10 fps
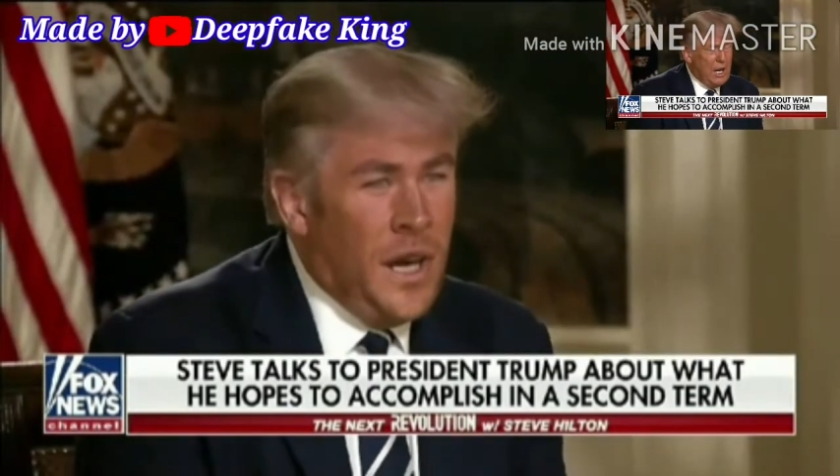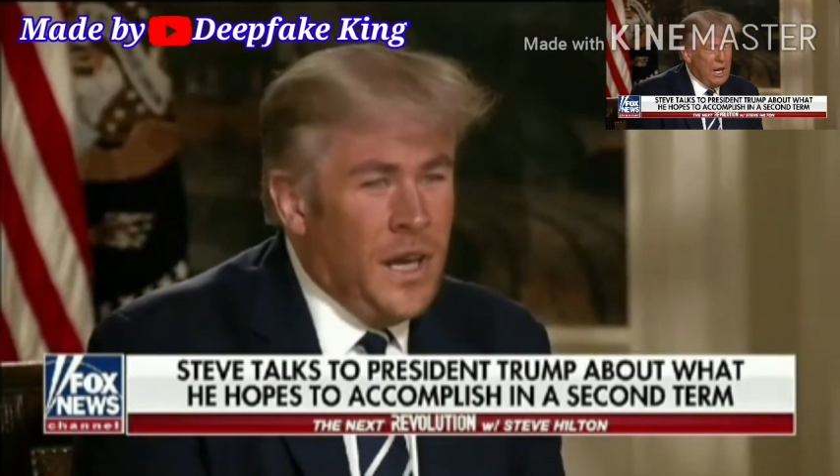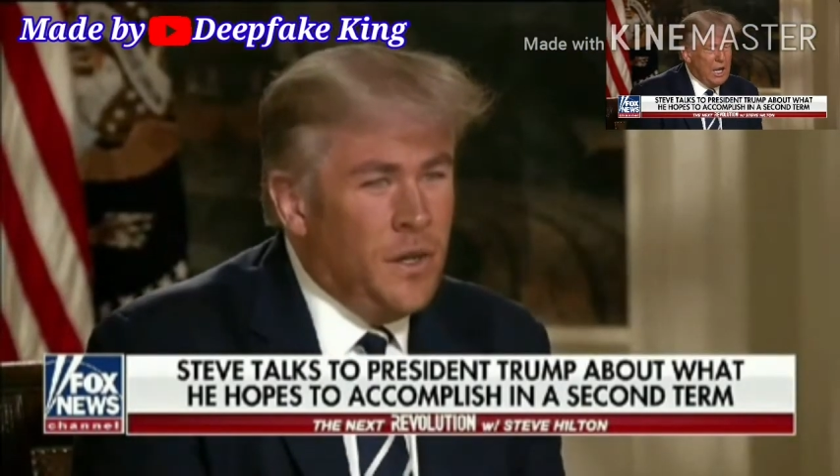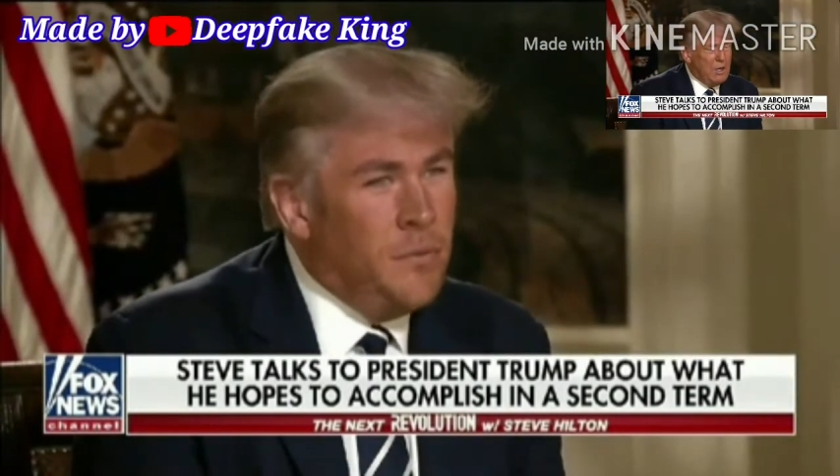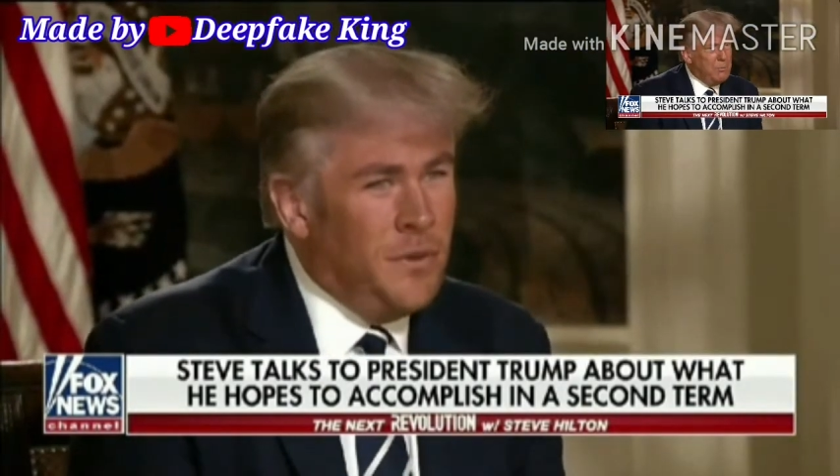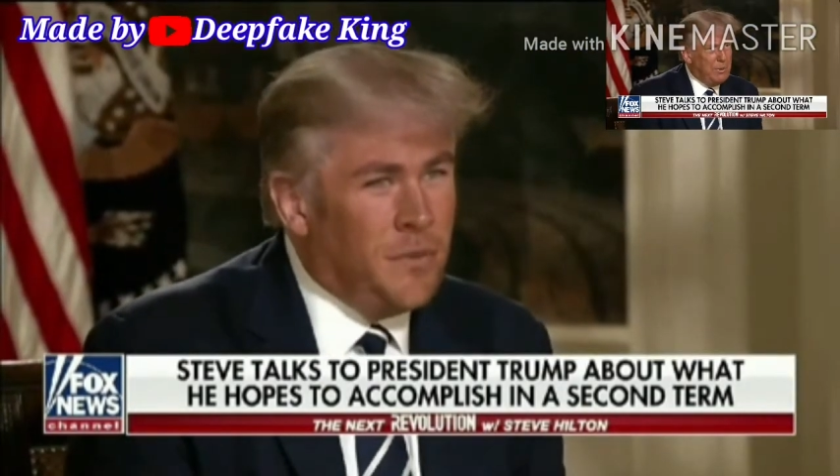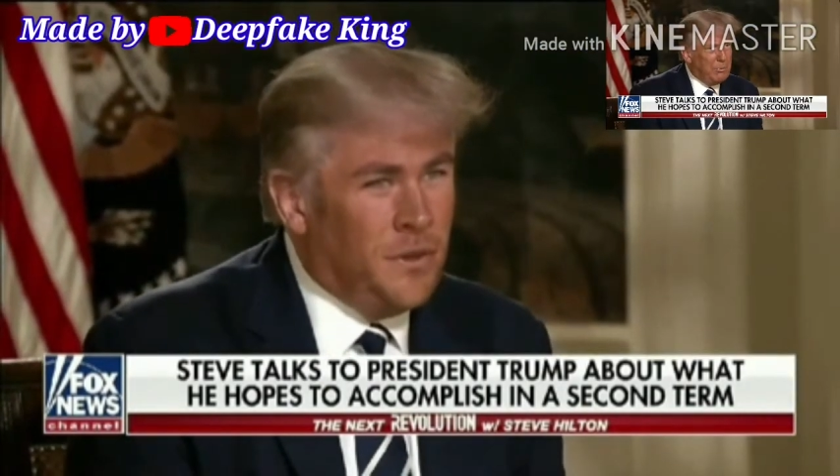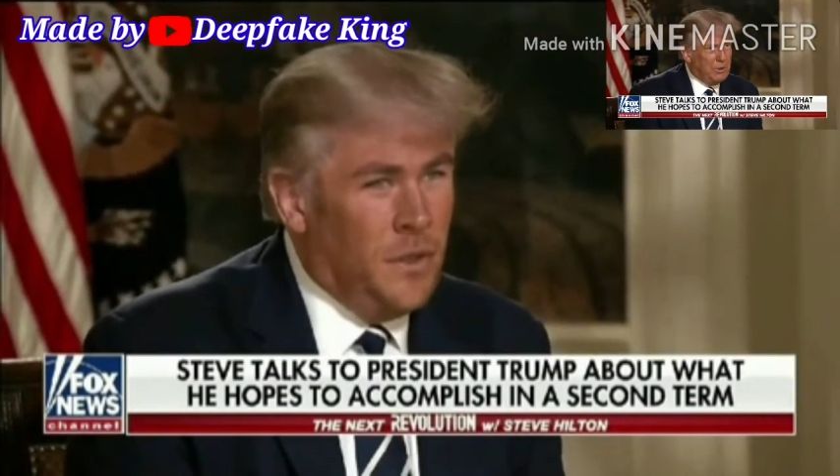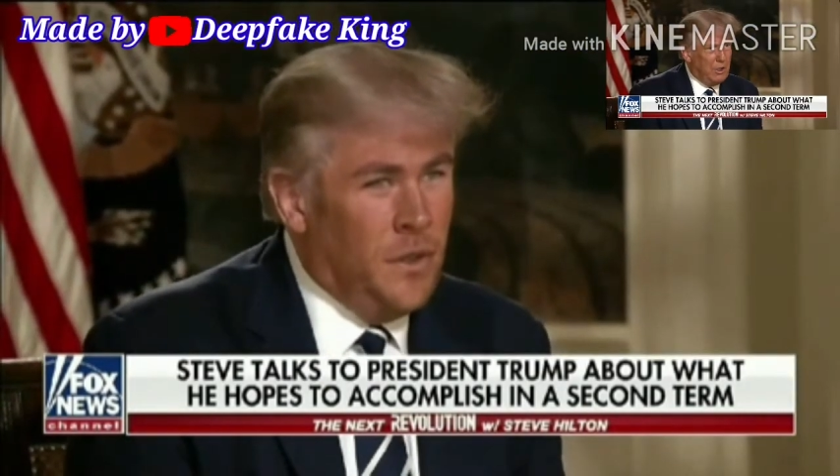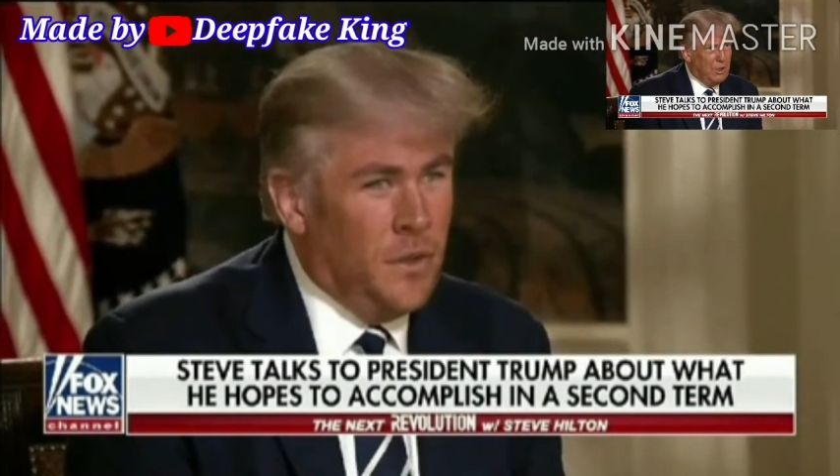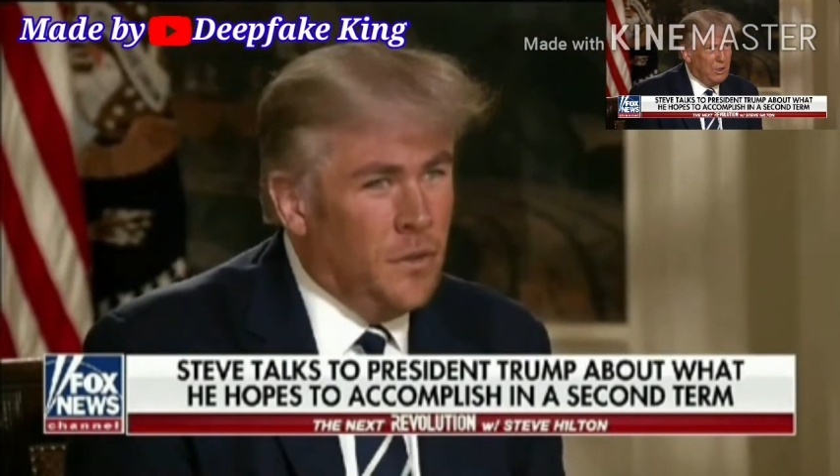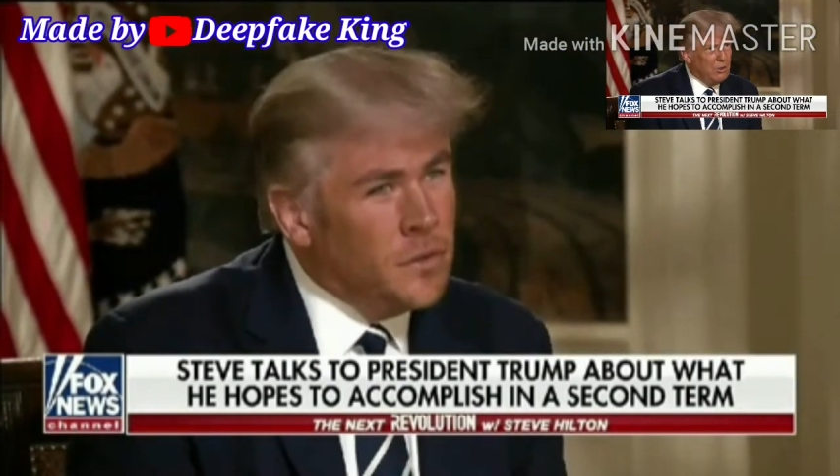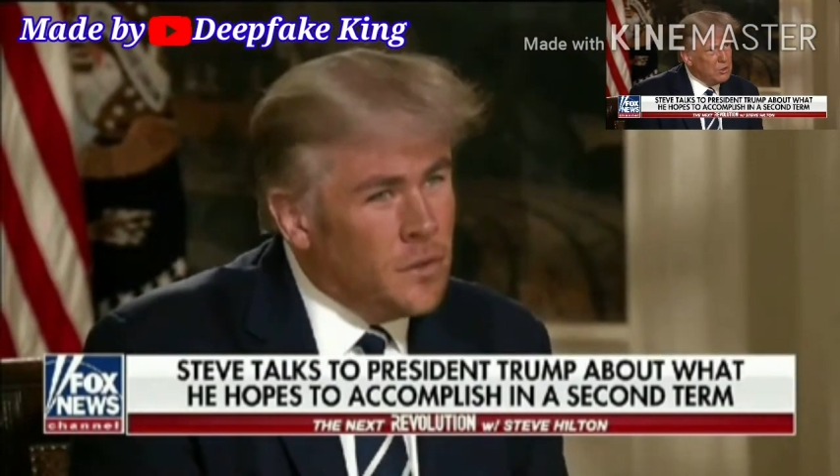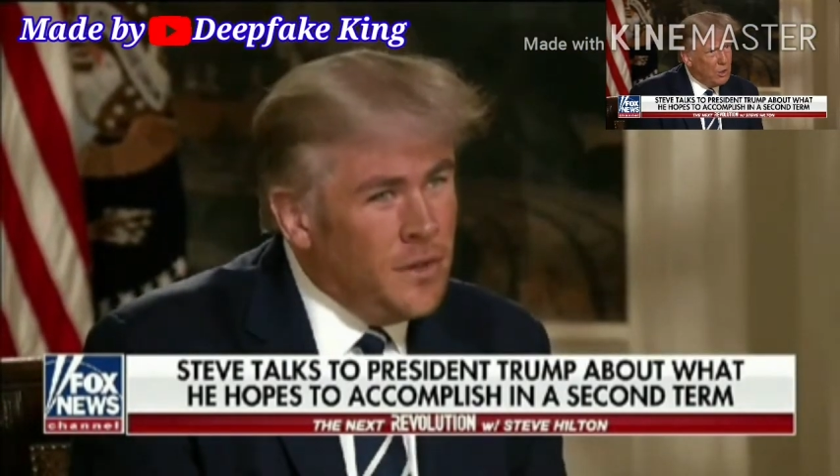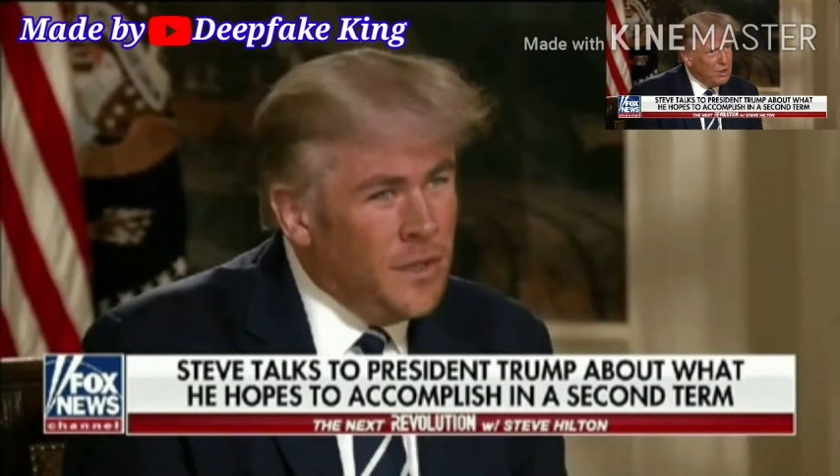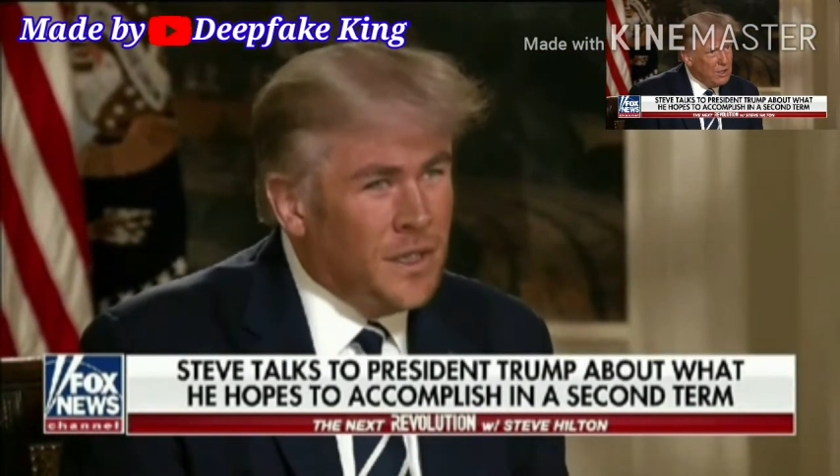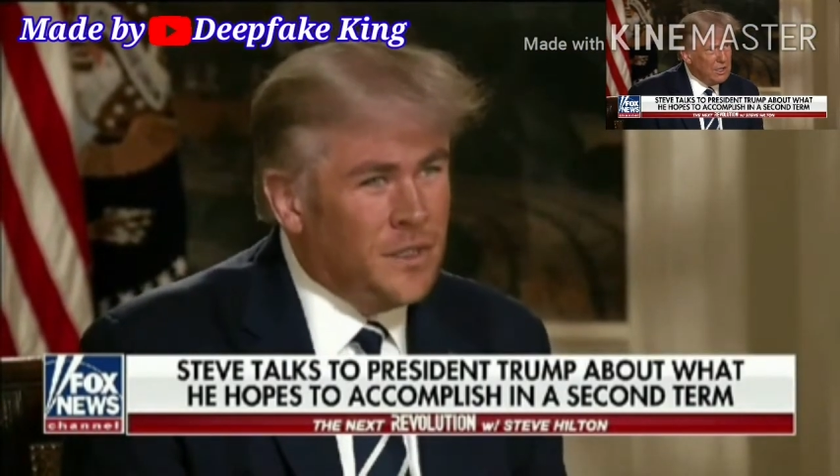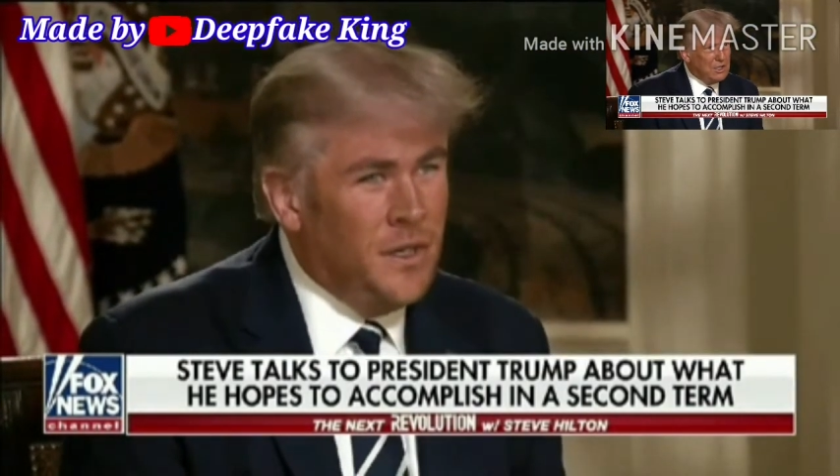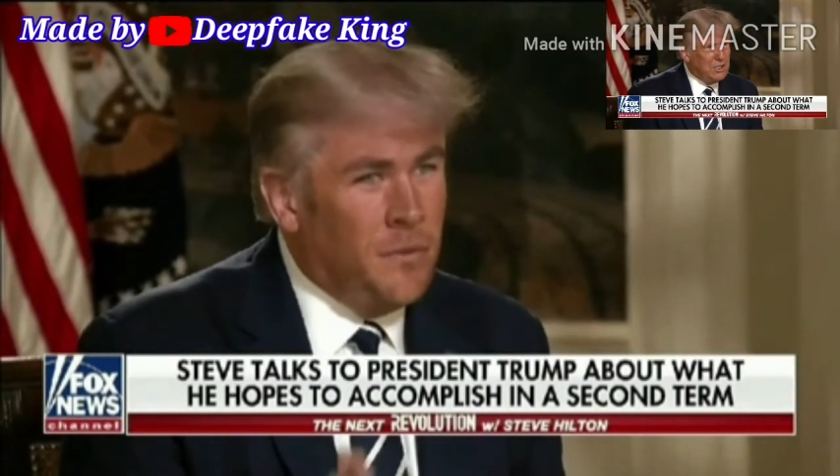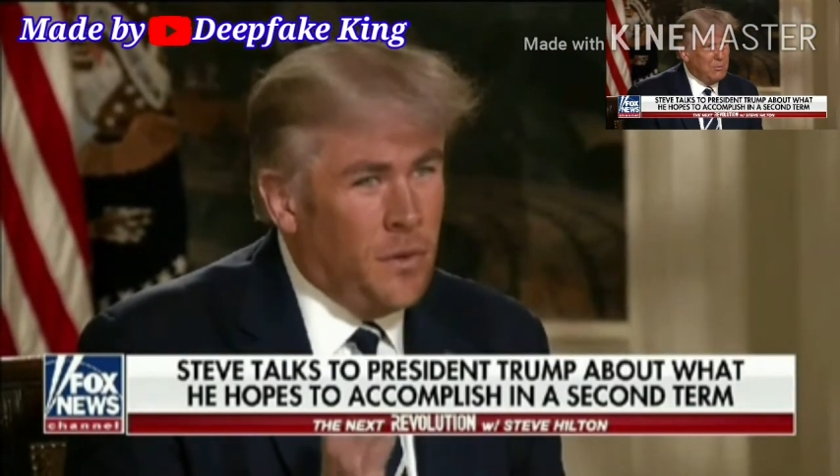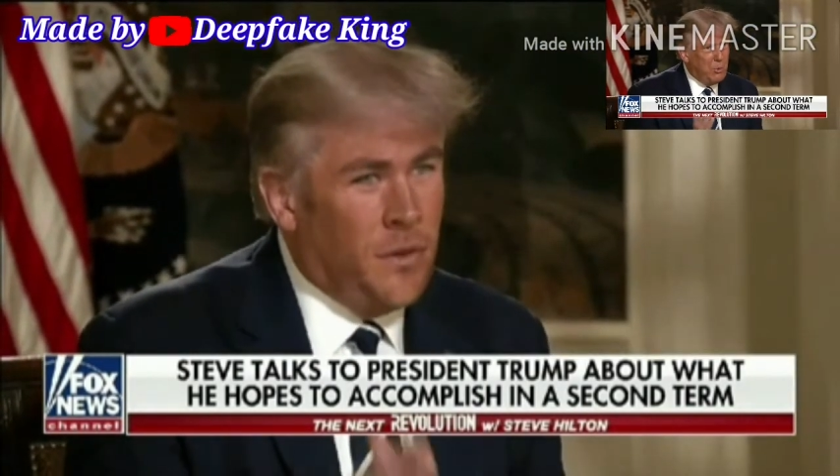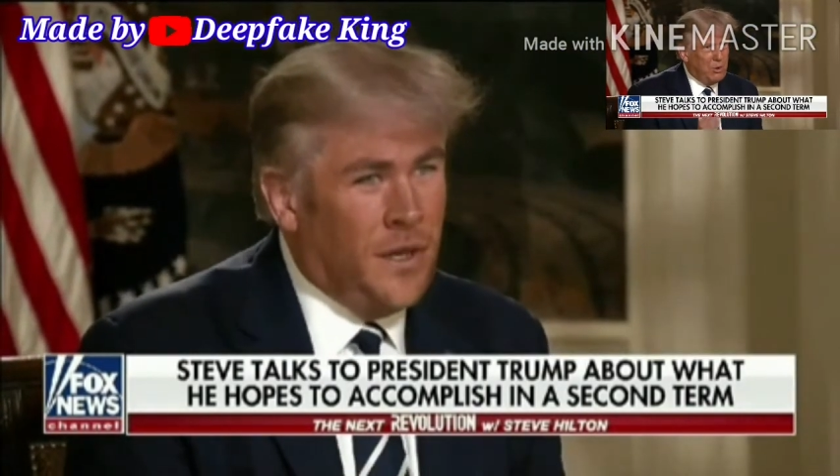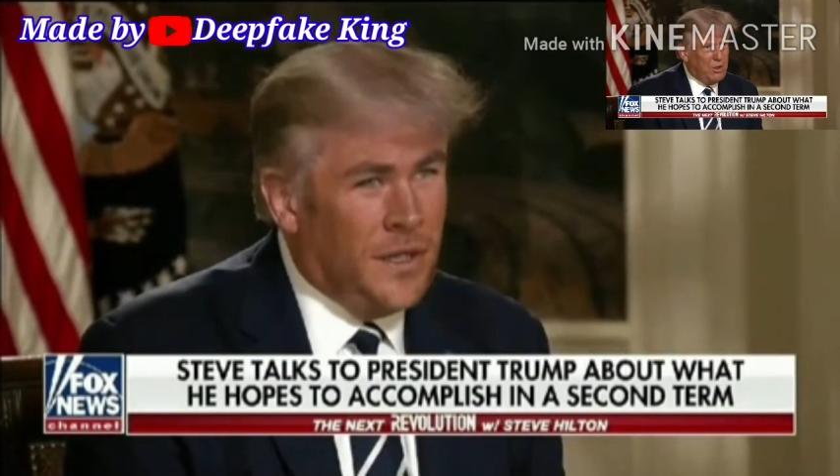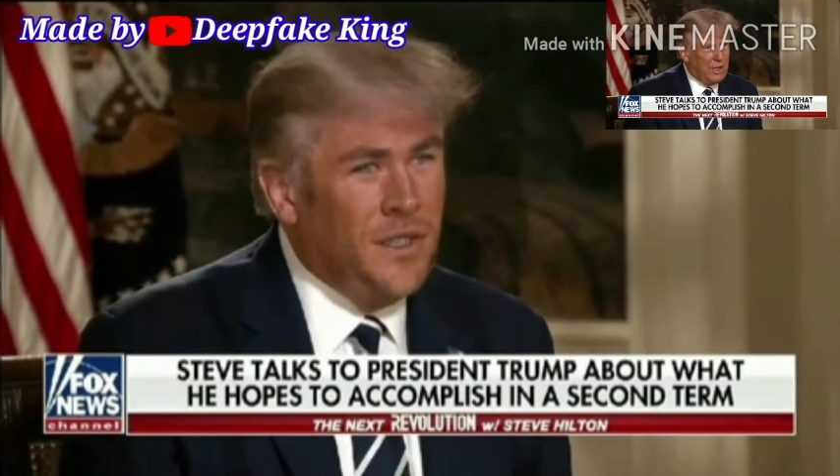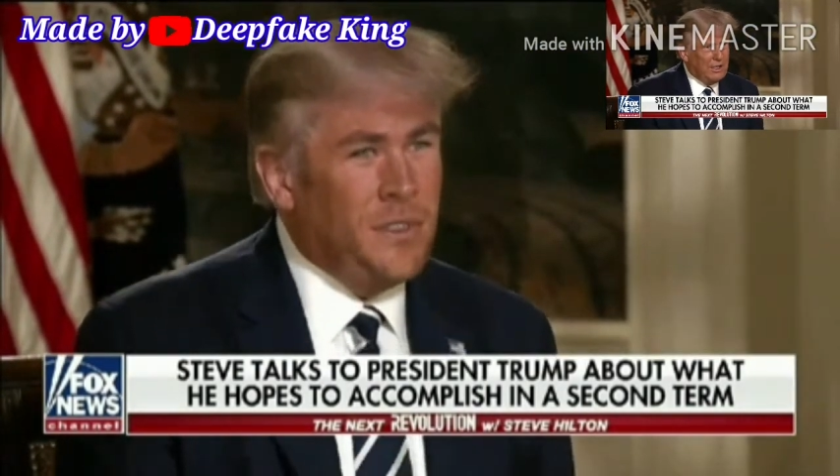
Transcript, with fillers: and people didn't do it. So I think that's an important thing.